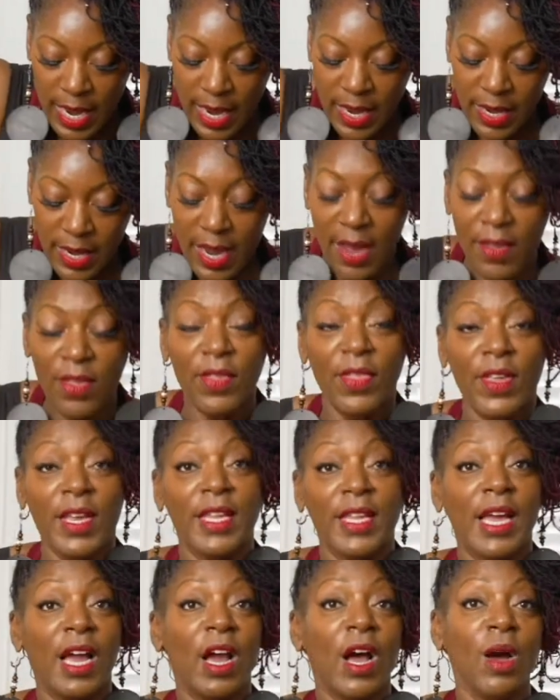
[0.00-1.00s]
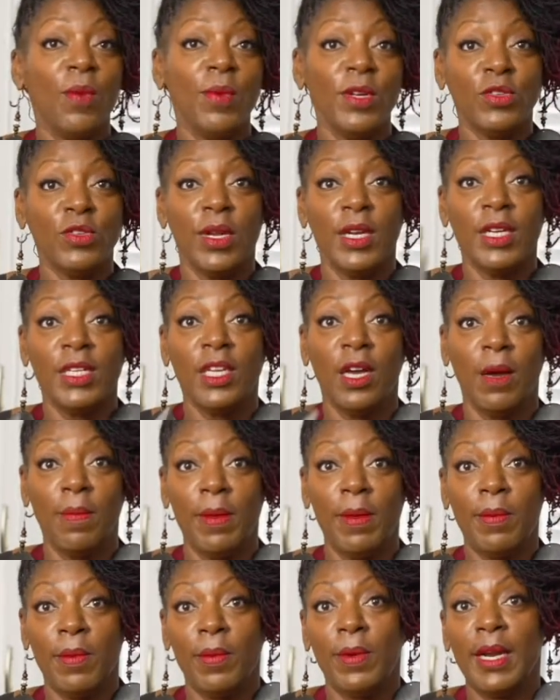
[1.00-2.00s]
Other thing is, I always try to tell
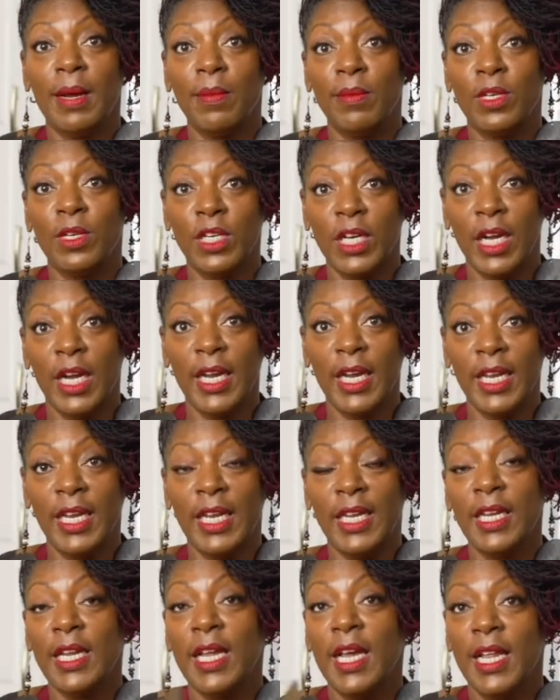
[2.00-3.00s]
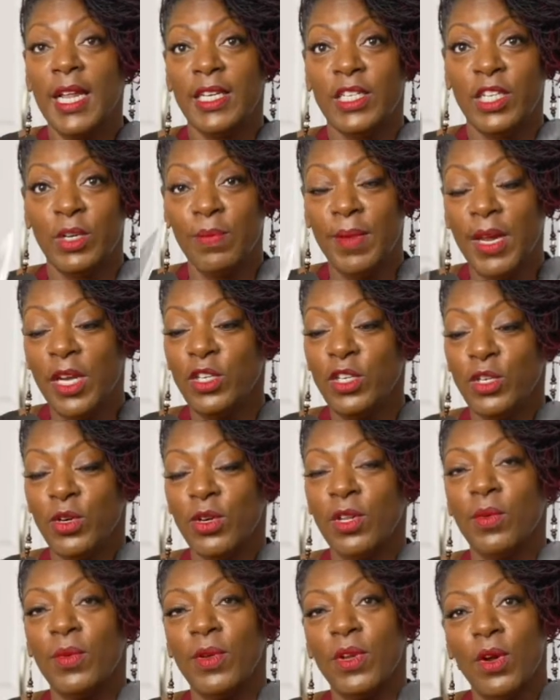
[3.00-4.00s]
people when I'm cutting to make sure that
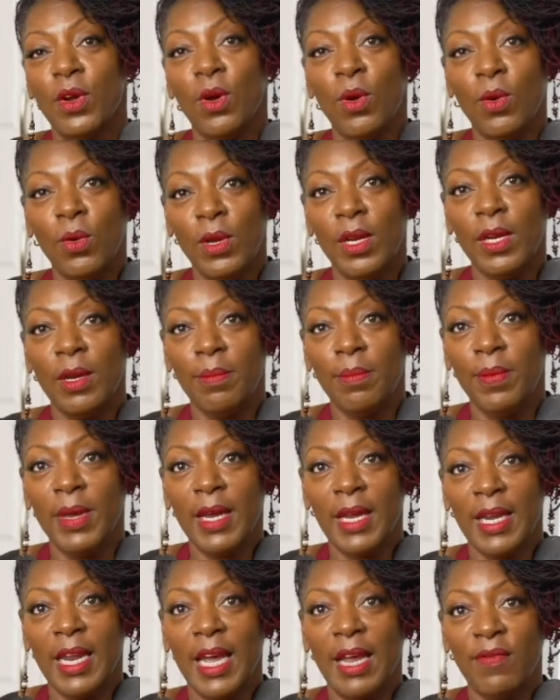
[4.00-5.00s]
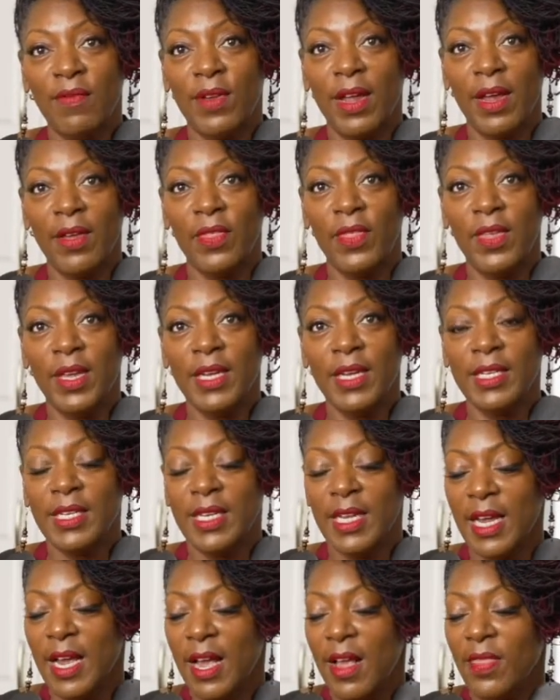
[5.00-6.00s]
when you're holding a big knife like this,
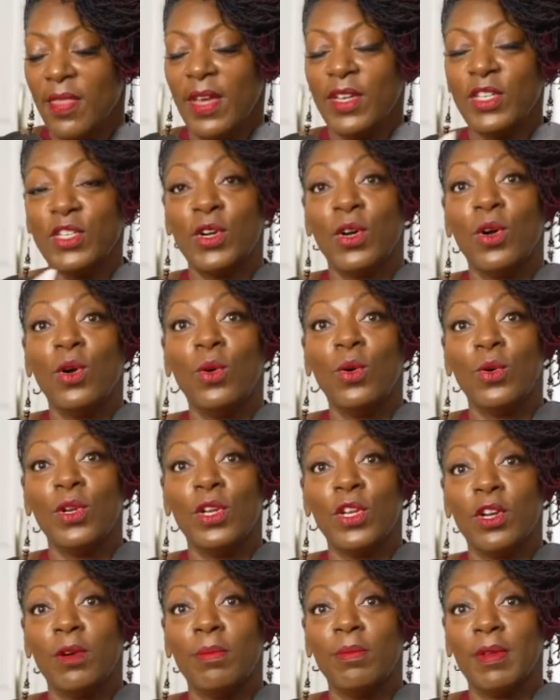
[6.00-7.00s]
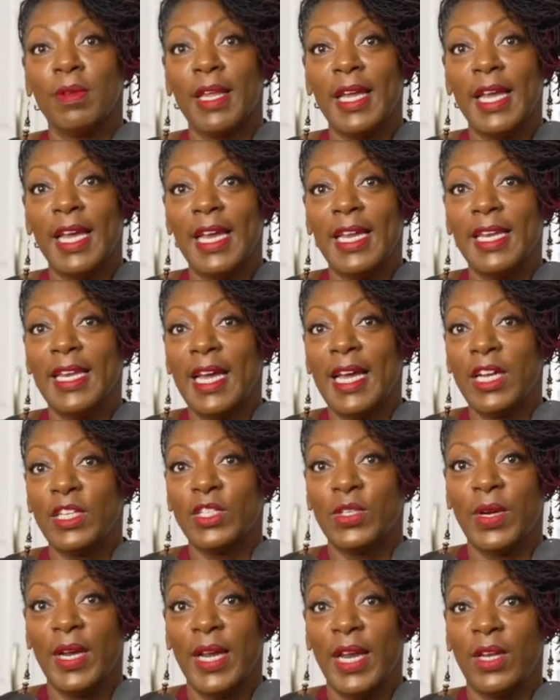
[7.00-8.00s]
that you're holding your blade, not your
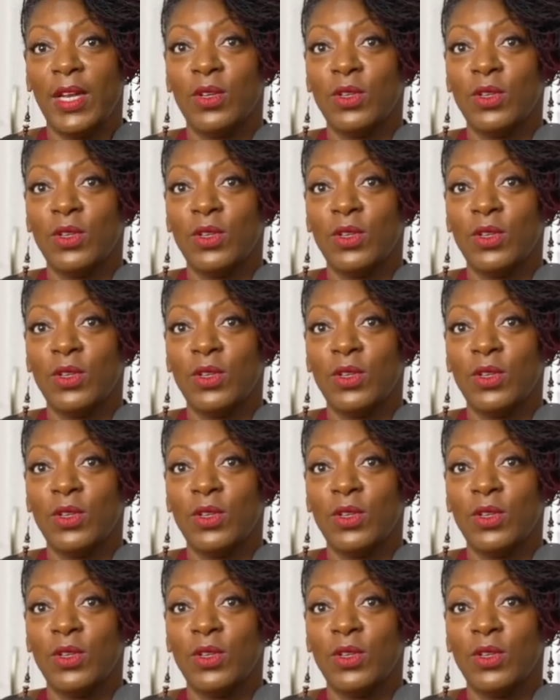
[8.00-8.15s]
handle.